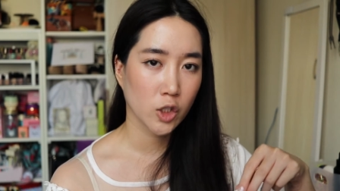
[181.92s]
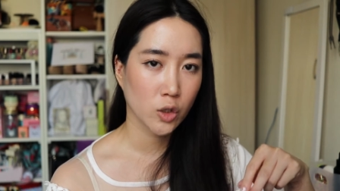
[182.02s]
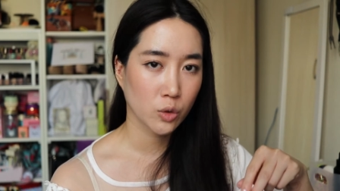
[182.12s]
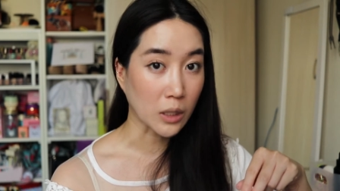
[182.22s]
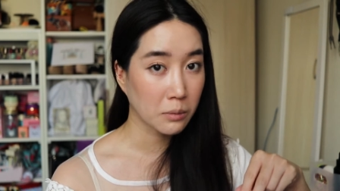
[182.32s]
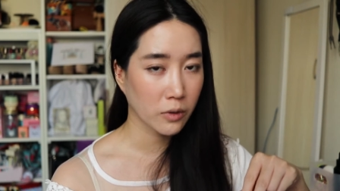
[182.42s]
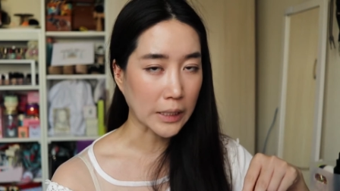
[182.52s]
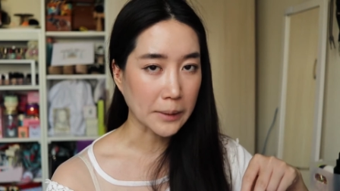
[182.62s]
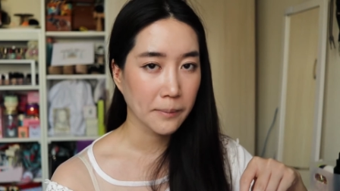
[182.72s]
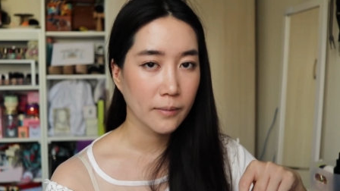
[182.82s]
Strobe
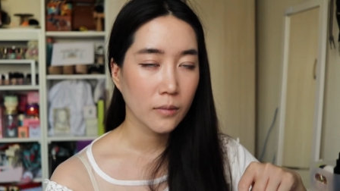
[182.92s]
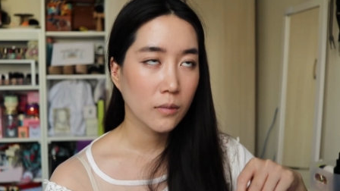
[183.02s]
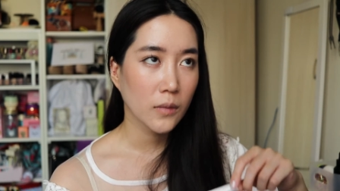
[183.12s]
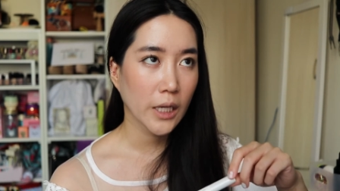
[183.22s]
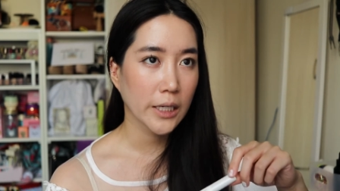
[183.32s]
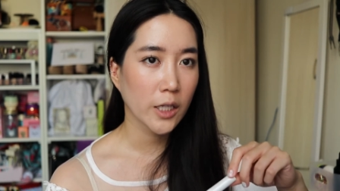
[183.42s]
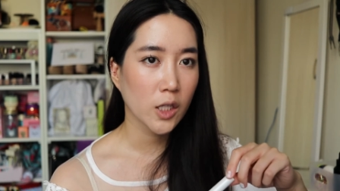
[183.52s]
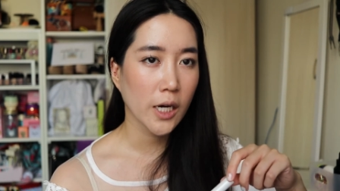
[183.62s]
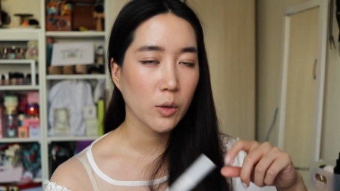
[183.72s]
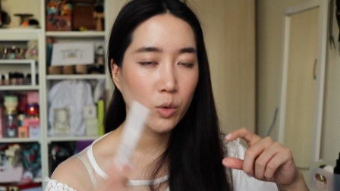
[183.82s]
Cream. And I
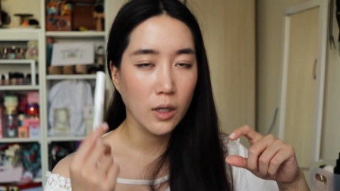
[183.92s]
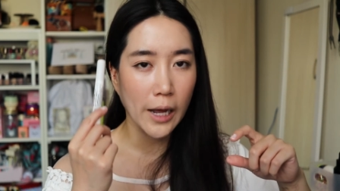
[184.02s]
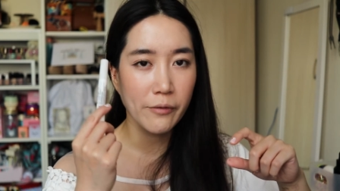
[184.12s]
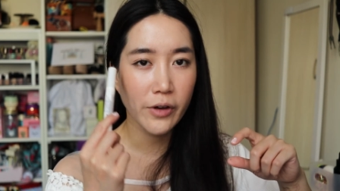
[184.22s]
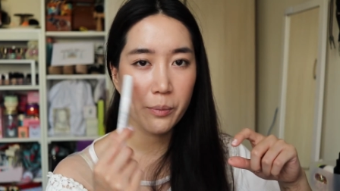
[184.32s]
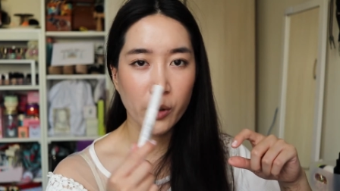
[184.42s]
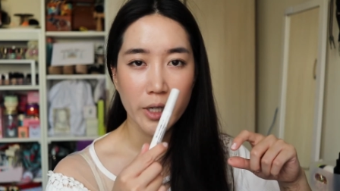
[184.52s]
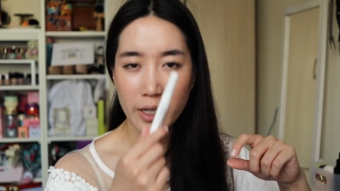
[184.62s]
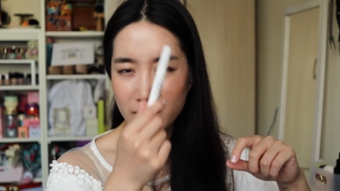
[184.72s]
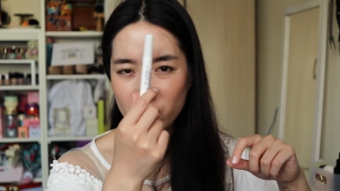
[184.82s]
thought, well, if I
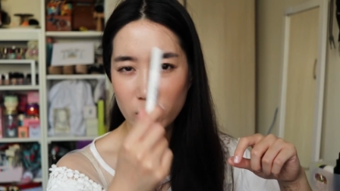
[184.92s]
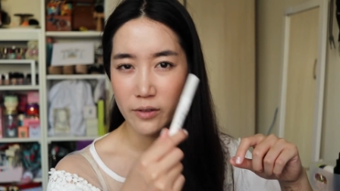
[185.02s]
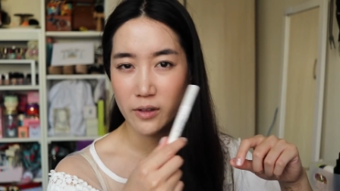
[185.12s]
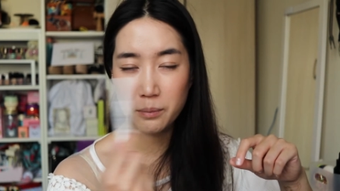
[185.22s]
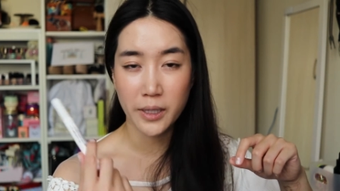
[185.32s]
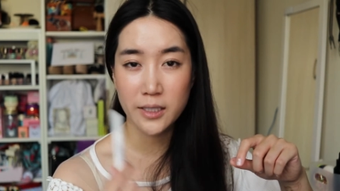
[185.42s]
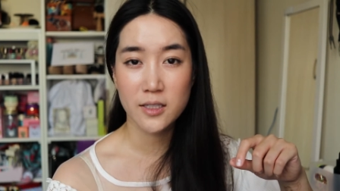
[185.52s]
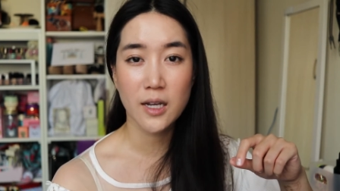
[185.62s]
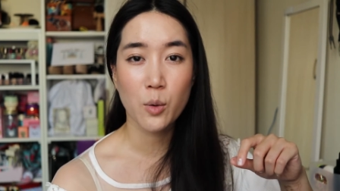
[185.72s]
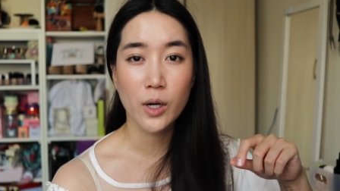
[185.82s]
put it in sort of the
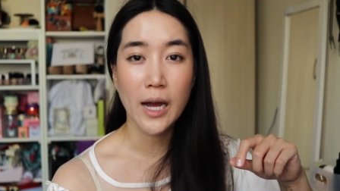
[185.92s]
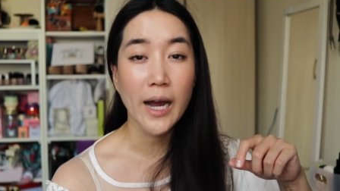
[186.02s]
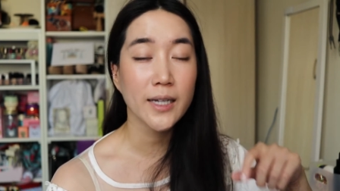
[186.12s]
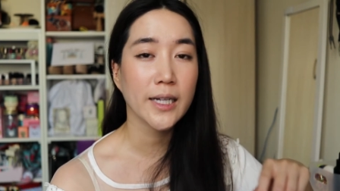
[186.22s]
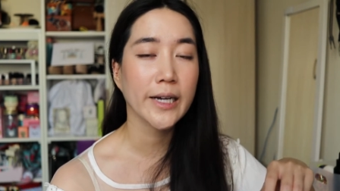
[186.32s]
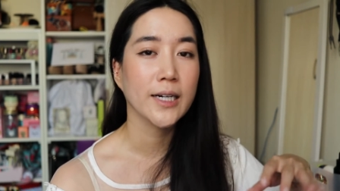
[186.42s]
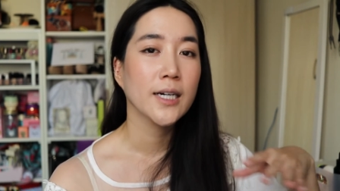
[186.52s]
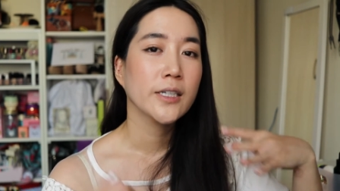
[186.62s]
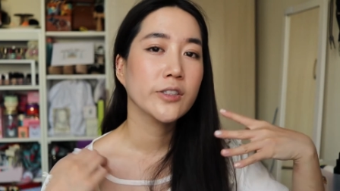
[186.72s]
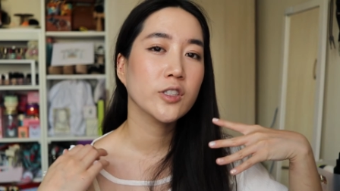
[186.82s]
places I want to highlight,
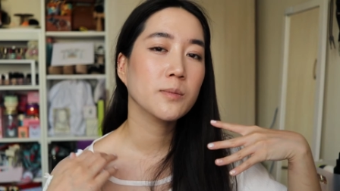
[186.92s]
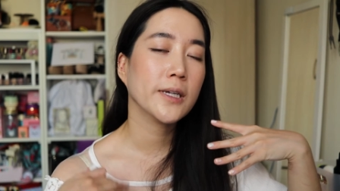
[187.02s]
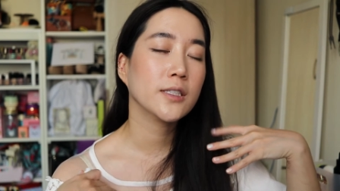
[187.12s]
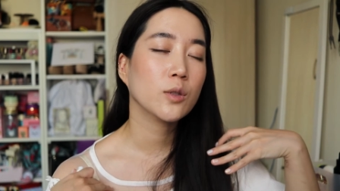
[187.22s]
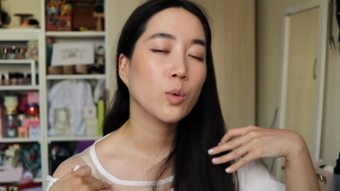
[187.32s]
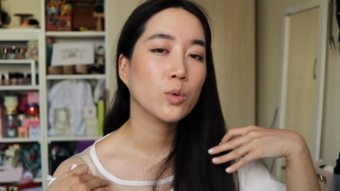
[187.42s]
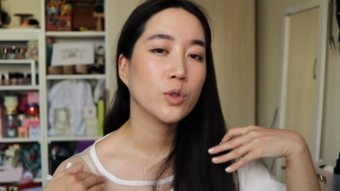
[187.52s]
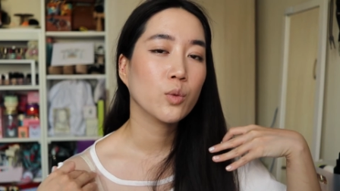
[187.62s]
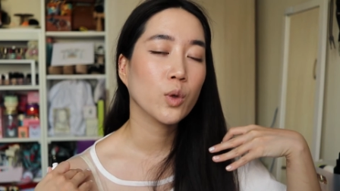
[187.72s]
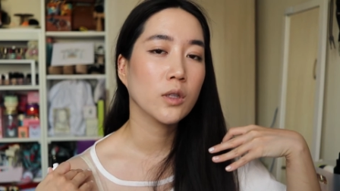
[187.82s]
those places
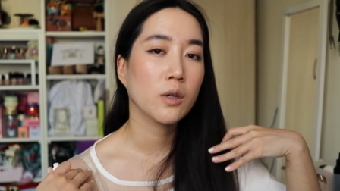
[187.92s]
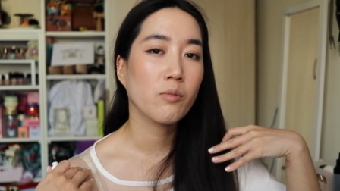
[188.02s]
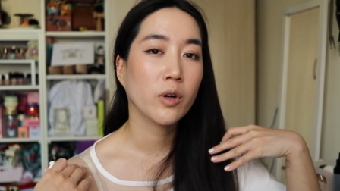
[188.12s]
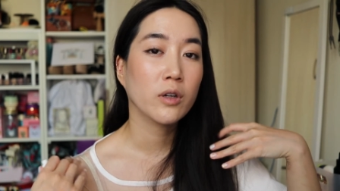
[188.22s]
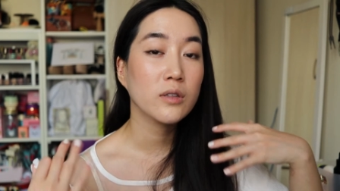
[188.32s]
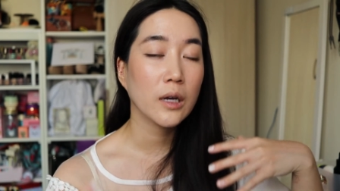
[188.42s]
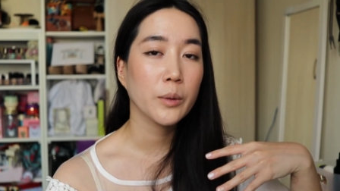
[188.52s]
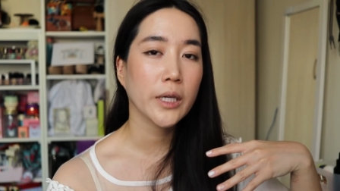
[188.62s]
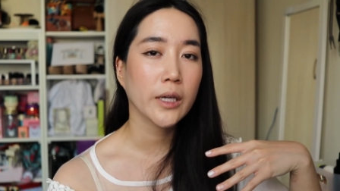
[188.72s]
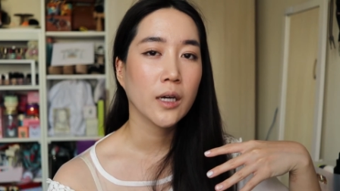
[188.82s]
will look more
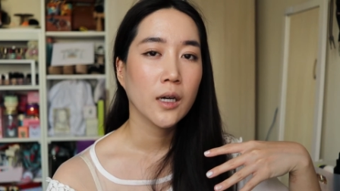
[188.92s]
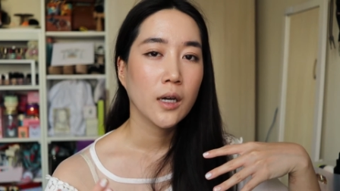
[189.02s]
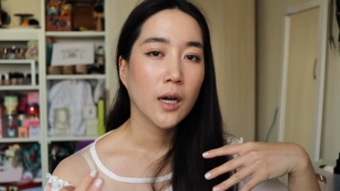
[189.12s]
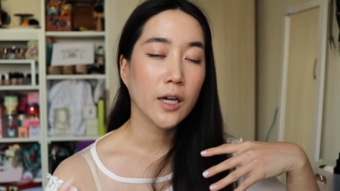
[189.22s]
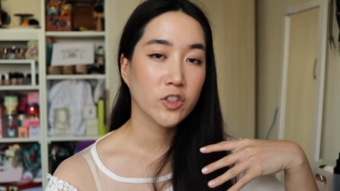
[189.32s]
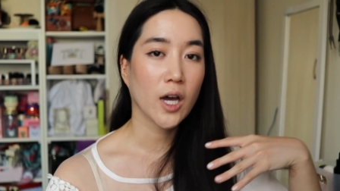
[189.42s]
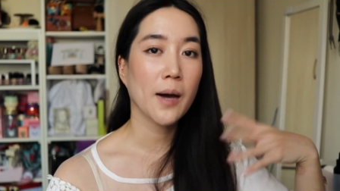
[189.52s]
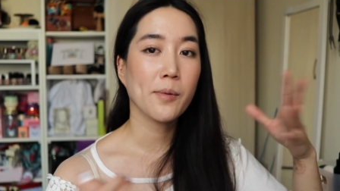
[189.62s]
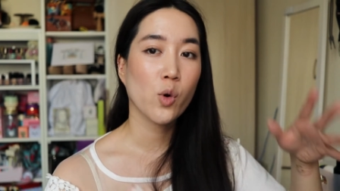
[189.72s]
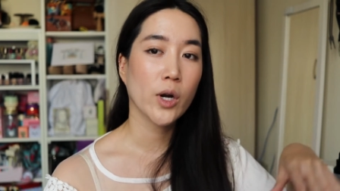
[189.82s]
glowy, on
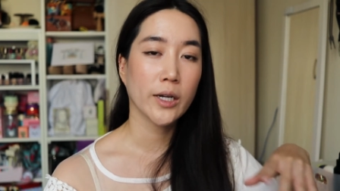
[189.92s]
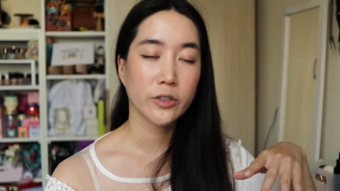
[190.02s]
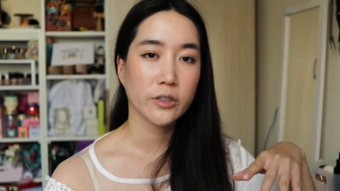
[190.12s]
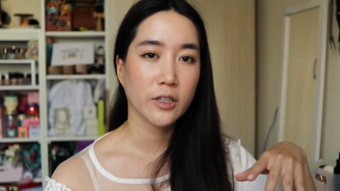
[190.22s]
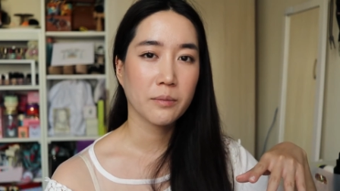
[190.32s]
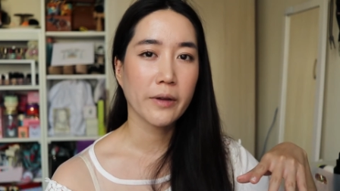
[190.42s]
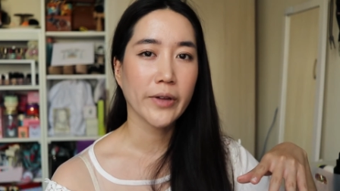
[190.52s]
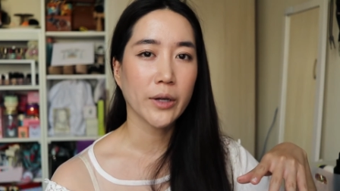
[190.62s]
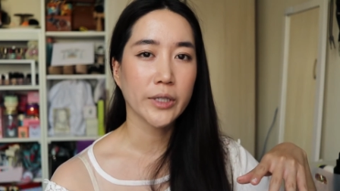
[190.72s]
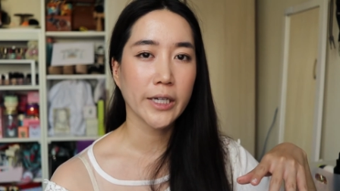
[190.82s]
top or underneath my
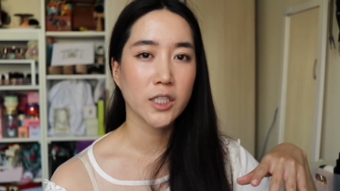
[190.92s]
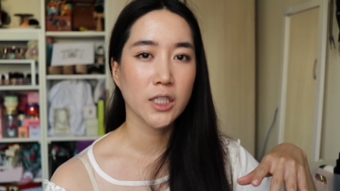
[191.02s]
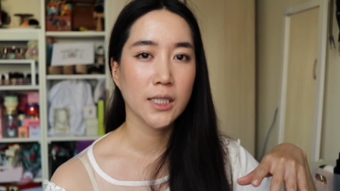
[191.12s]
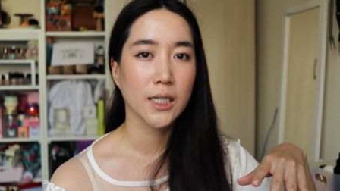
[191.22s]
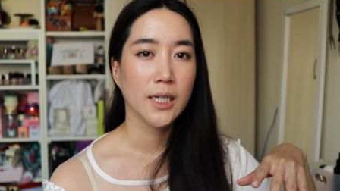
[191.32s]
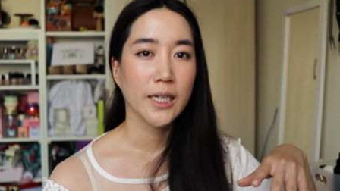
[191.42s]
foundation.